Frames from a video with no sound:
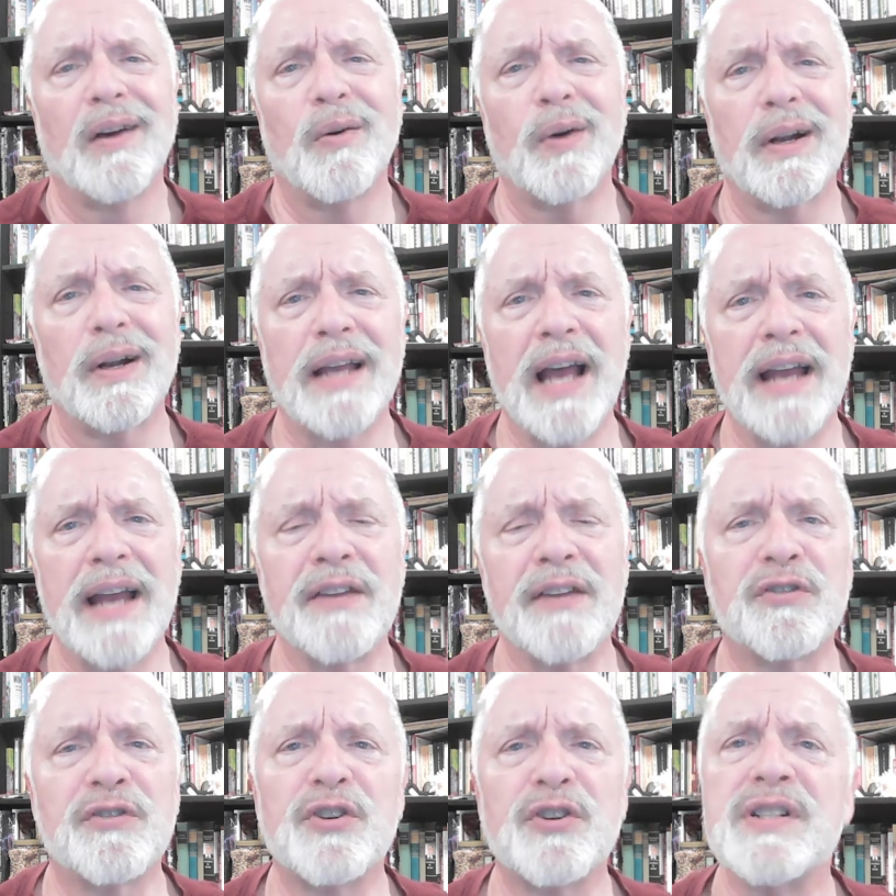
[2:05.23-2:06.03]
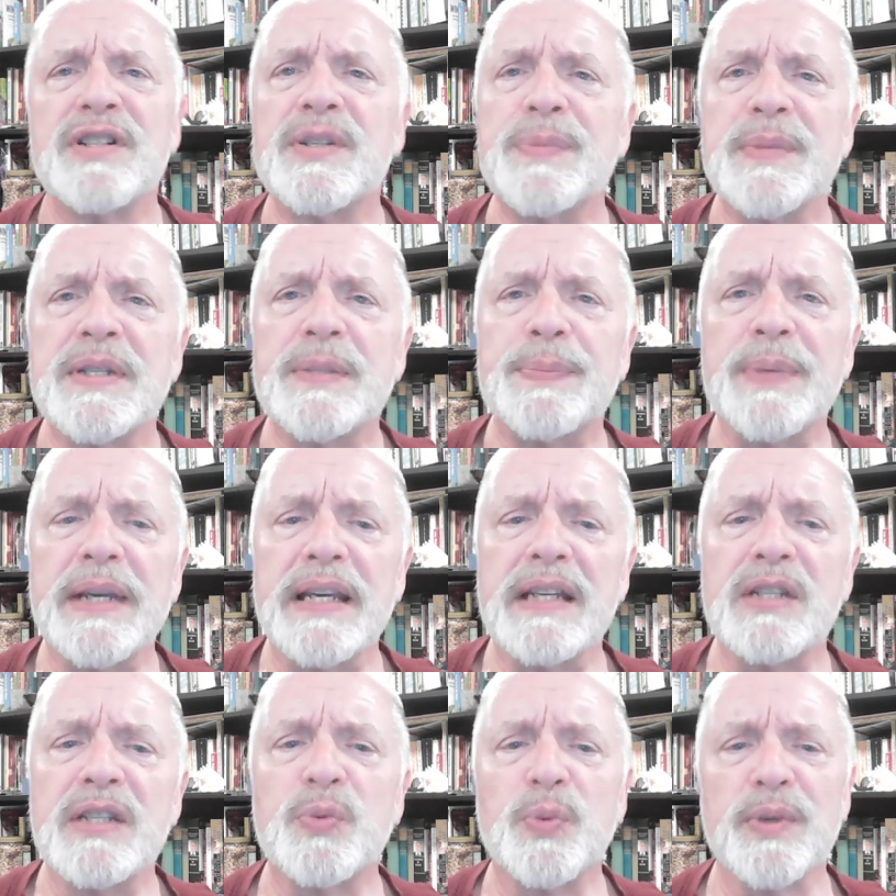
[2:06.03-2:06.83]
What kind of Christmas
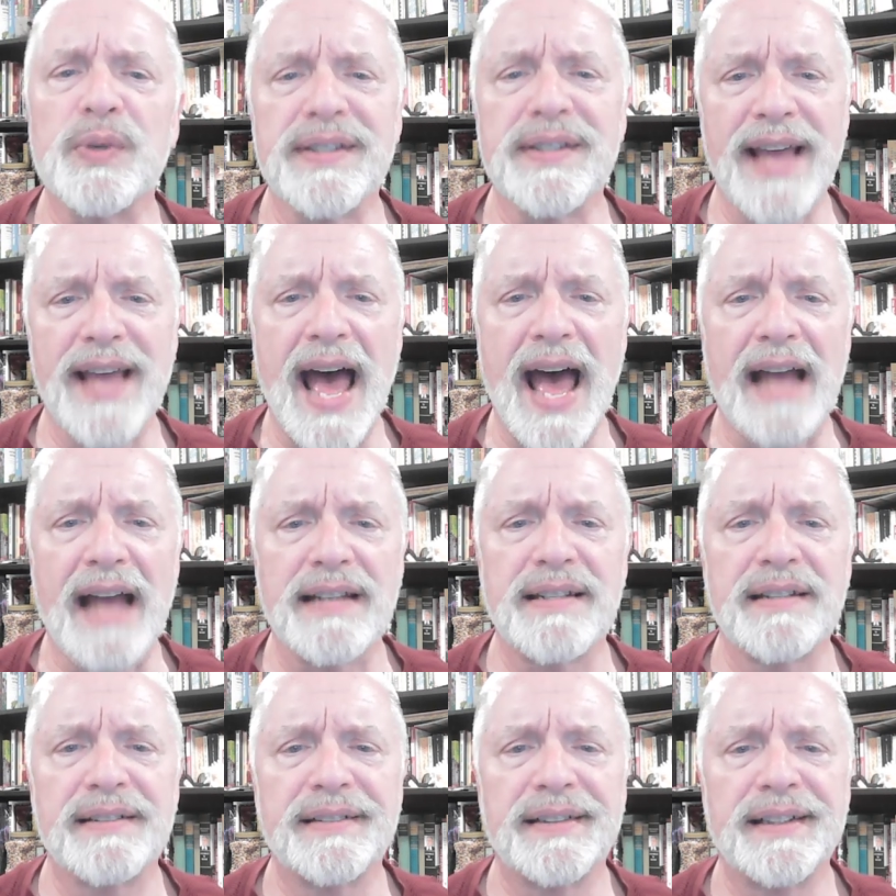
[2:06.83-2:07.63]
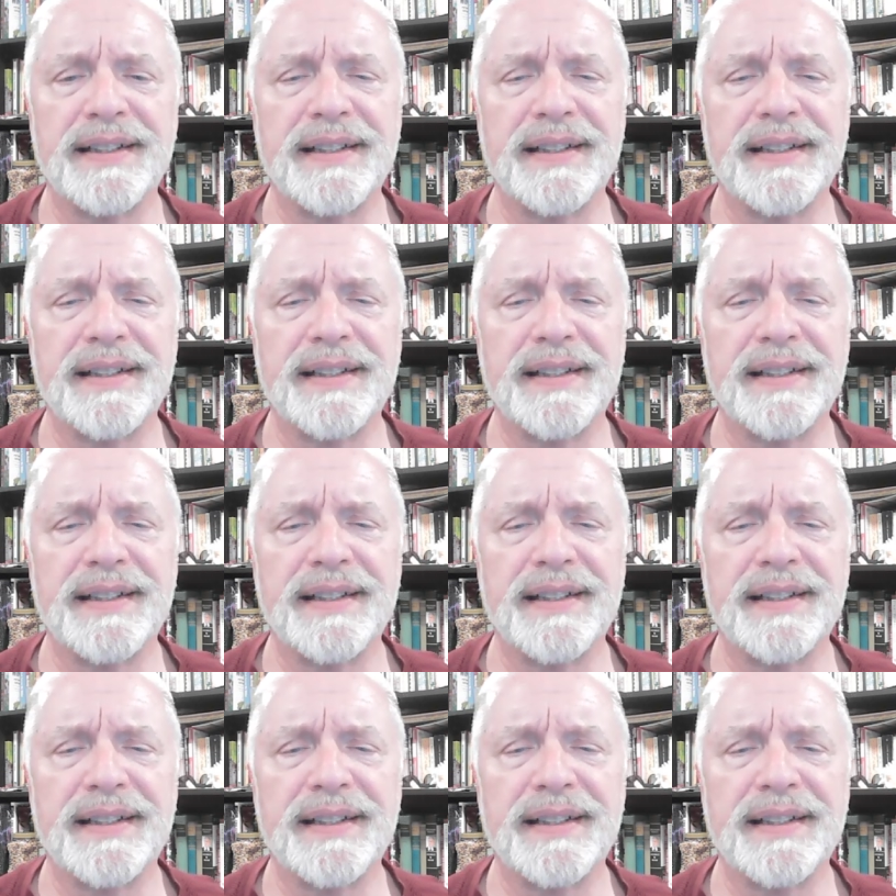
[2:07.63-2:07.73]
piece was that?